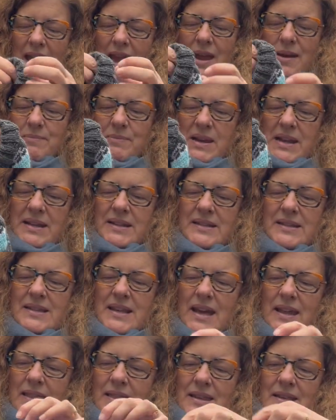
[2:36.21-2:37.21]
it means
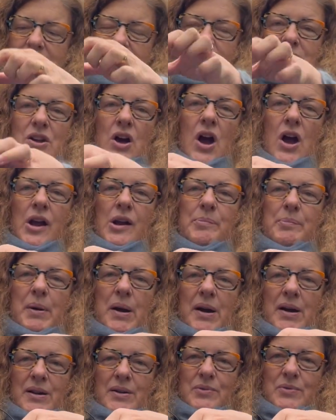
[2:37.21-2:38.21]
that the sock
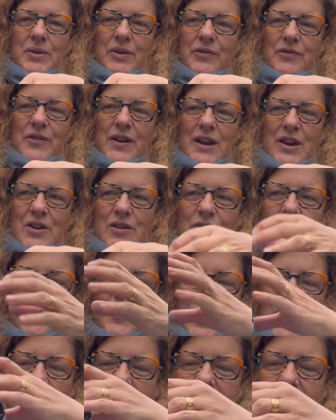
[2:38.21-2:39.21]
part will fit your
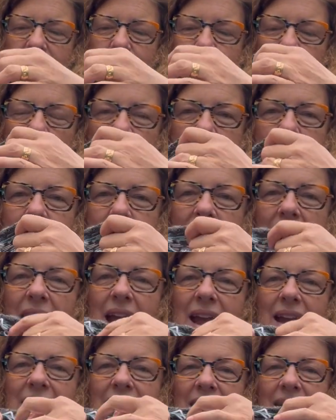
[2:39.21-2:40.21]
foot, but you
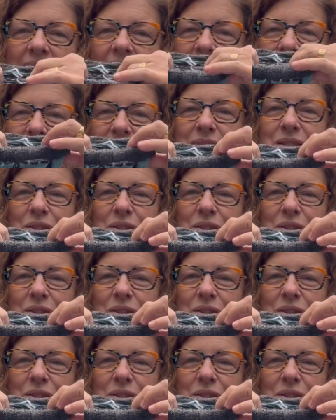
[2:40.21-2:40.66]
can't get this